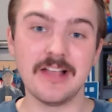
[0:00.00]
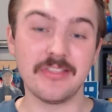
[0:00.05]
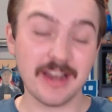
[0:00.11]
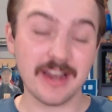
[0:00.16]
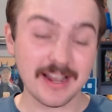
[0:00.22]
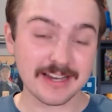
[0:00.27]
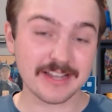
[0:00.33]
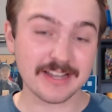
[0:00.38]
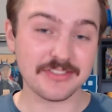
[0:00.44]

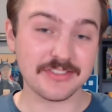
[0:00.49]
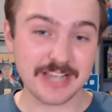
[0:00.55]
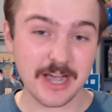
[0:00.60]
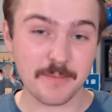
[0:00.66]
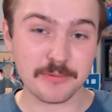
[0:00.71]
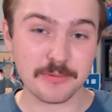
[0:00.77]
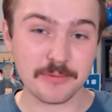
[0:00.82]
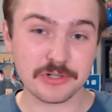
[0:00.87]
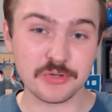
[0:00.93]
that I got the
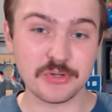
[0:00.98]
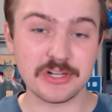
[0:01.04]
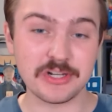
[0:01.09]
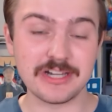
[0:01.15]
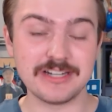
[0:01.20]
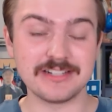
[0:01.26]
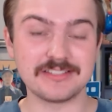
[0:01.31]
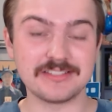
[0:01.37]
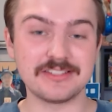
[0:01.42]

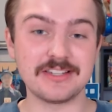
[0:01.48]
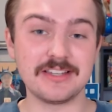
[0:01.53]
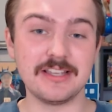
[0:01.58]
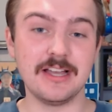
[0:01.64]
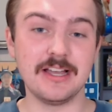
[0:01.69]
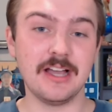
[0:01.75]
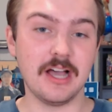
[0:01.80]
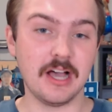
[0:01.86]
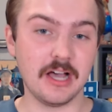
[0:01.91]
opportunity to
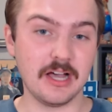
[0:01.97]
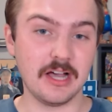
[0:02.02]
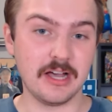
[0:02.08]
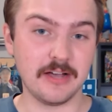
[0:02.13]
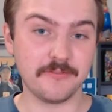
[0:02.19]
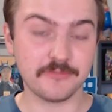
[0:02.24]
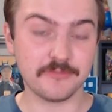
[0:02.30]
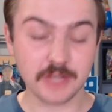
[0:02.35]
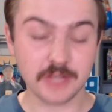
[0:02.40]
see
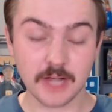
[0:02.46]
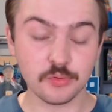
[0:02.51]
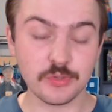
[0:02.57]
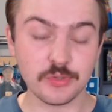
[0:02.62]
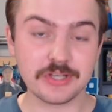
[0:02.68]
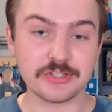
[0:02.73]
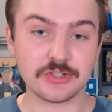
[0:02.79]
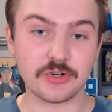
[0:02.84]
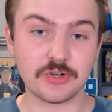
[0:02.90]
uh, a couple
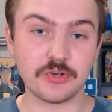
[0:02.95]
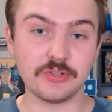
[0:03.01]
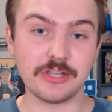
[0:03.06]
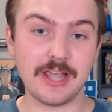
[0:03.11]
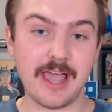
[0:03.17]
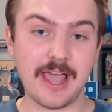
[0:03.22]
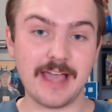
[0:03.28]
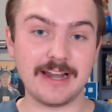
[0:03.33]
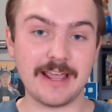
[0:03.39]
weeks
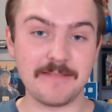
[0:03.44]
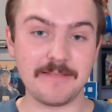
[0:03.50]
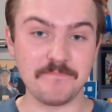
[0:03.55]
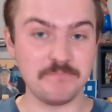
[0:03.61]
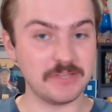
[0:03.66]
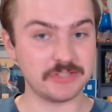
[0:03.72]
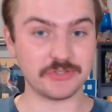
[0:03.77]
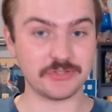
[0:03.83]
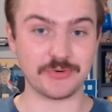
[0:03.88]
early at a
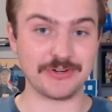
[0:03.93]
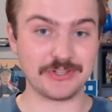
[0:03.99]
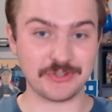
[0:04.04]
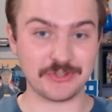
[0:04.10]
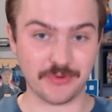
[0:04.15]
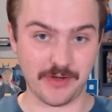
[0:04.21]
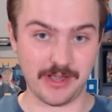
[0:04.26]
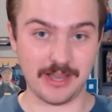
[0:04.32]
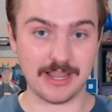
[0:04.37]
mystery
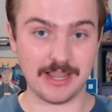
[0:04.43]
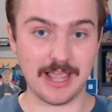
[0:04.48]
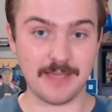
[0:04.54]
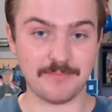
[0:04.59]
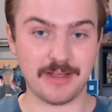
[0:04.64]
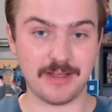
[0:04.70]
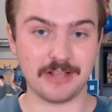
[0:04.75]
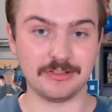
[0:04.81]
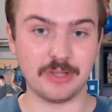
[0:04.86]
screening
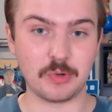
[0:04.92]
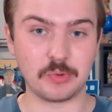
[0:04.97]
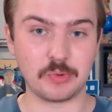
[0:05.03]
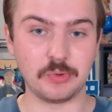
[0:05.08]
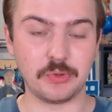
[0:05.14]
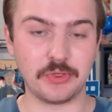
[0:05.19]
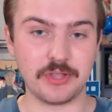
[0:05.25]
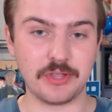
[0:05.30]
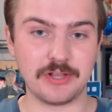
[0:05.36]
at my
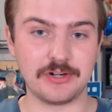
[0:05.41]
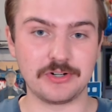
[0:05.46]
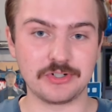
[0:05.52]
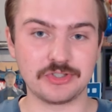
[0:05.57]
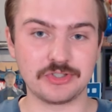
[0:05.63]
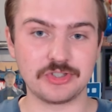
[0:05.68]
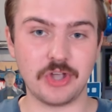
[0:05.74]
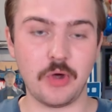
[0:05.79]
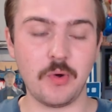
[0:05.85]
local
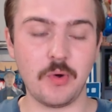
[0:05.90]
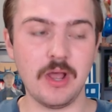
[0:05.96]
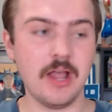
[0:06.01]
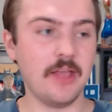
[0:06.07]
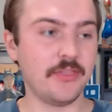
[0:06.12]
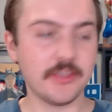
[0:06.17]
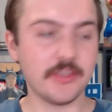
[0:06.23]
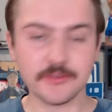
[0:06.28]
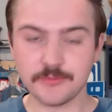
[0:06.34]
theater. So
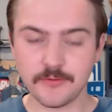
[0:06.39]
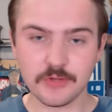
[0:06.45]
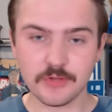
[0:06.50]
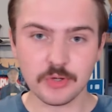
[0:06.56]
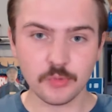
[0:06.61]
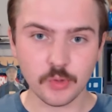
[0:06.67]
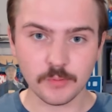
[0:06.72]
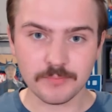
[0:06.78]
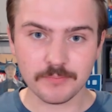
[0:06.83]
this
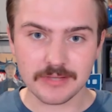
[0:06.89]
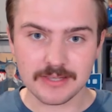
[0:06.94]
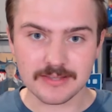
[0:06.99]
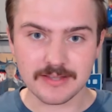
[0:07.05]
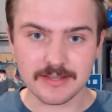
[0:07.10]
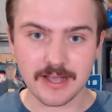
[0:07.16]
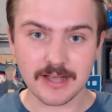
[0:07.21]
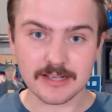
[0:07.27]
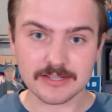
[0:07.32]
review will
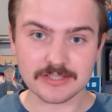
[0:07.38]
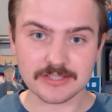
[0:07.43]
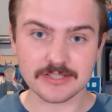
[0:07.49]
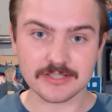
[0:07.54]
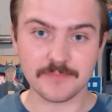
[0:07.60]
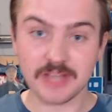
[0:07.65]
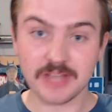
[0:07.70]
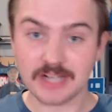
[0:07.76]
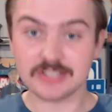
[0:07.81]
be uh,
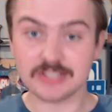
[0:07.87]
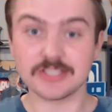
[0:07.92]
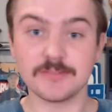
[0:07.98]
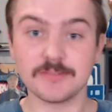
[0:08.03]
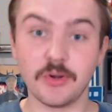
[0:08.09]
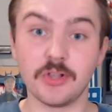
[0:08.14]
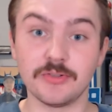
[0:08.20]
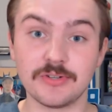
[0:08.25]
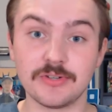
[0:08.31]
some
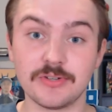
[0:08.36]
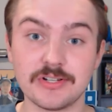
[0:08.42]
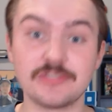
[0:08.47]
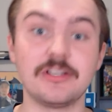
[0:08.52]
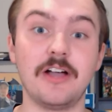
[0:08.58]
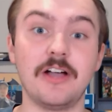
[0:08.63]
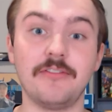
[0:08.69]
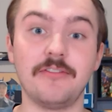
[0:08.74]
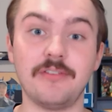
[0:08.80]
non-spoilery
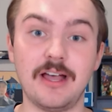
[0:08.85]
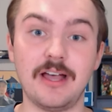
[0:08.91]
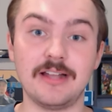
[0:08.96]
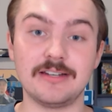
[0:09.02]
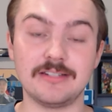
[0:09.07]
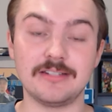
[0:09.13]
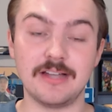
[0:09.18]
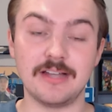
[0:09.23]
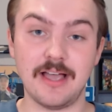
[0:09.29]
stuff
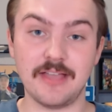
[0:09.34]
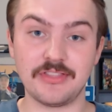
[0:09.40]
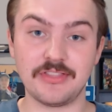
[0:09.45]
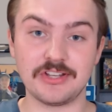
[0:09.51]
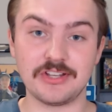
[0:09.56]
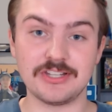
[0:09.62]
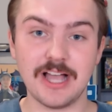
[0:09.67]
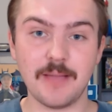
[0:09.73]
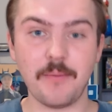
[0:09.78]
at, uh, at
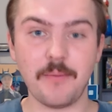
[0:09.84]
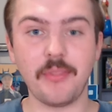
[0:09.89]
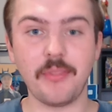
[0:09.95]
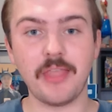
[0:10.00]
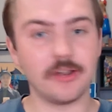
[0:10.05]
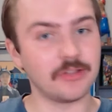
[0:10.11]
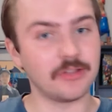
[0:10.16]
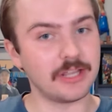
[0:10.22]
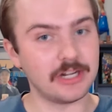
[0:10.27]
the top,
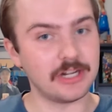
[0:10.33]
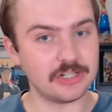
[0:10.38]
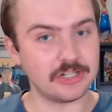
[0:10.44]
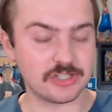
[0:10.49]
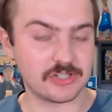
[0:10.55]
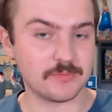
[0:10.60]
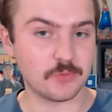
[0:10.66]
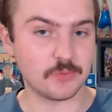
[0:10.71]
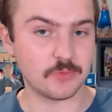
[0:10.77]
and then I'll get
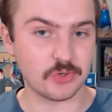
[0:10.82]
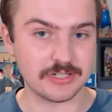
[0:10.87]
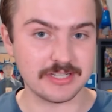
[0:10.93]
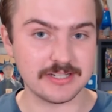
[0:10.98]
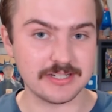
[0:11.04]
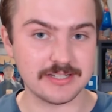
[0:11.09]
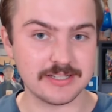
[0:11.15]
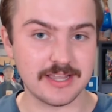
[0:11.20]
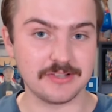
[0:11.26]
into some more
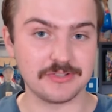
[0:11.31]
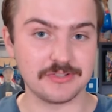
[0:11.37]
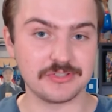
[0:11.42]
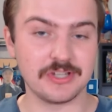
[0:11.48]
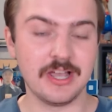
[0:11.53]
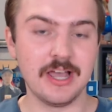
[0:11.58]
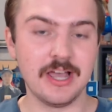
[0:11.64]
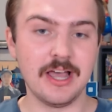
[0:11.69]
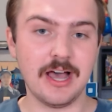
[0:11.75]

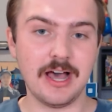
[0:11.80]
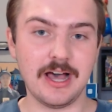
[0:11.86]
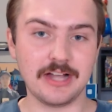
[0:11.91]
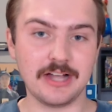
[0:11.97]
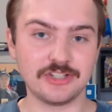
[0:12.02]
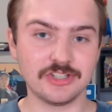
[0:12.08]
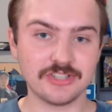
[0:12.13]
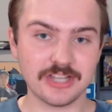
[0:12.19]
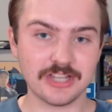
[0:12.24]
details
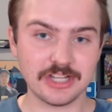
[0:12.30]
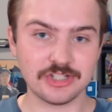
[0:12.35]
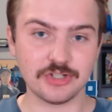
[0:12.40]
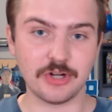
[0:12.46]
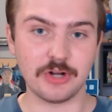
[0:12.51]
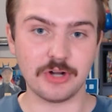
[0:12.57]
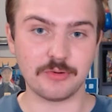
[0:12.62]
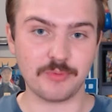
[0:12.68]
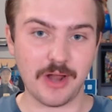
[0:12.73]
uh, just to get
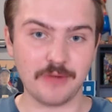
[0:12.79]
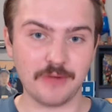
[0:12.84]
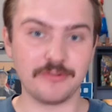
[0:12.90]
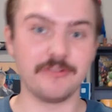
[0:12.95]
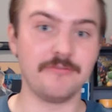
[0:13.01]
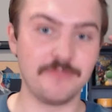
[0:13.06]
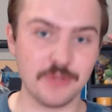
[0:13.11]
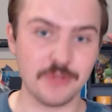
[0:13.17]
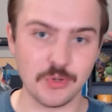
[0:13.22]
you a
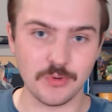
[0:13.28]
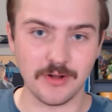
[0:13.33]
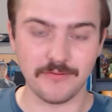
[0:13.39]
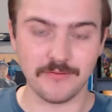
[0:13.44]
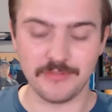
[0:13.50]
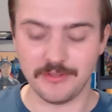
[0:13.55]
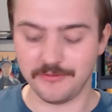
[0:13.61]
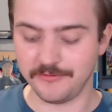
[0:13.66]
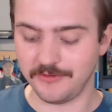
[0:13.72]
rounded view
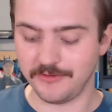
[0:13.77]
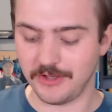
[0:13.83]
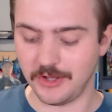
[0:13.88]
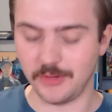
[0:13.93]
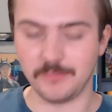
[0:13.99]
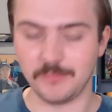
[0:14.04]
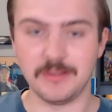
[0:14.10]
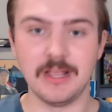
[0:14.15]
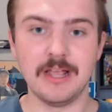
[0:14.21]
of the
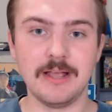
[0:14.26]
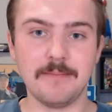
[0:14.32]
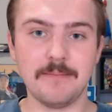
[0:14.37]
film.